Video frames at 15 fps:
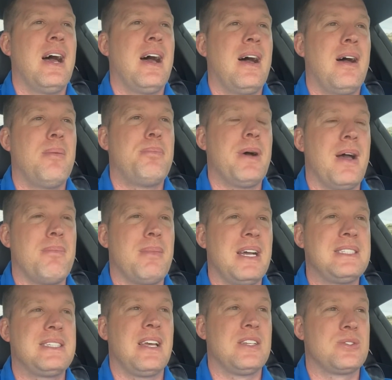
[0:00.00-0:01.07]
Uh, but
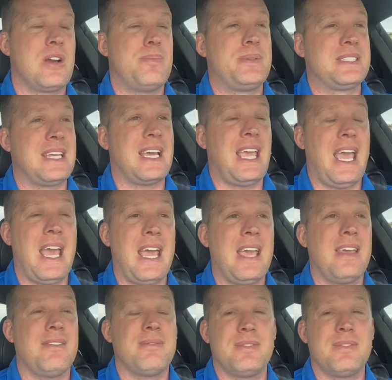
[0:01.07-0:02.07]
my sales rep is like, hey,